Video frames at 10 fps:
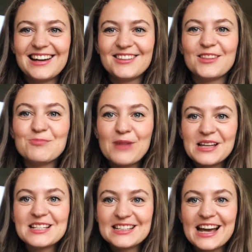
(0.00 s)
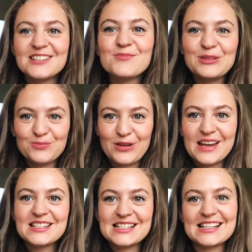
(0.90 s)
The button has been
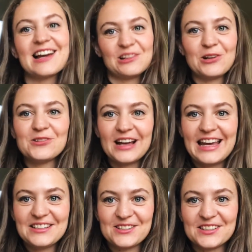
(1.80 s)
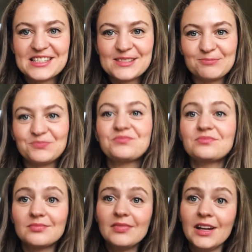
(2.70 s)
pressed. Hello haters.
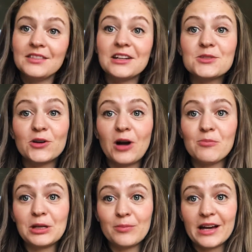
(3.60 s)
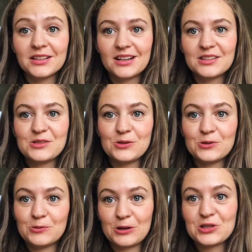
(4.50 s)
Thanks for coming back
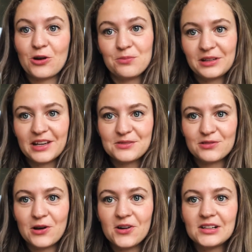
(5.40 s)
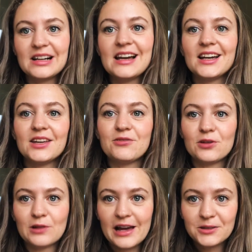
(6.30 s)
to watch Copycat Vlog. If
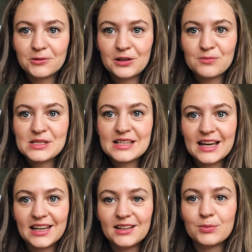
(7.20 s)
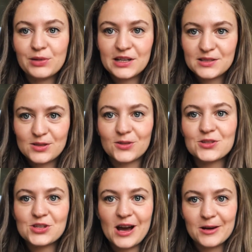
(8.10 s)
you like what I'm saying, please
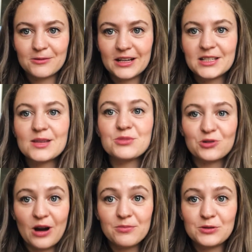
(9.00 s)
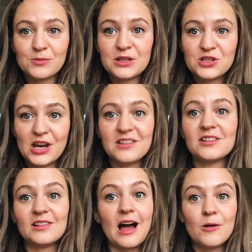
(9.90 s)
don't shy away. Subscribe to my
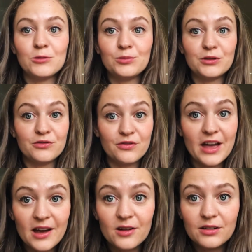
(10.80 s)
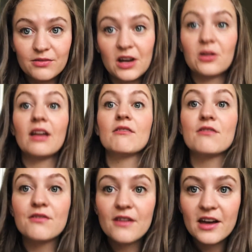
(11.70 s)
channel. I will be very,
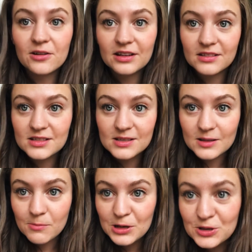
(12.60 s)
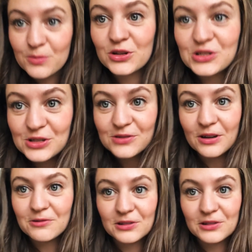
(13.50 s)
this is how much appreciative I will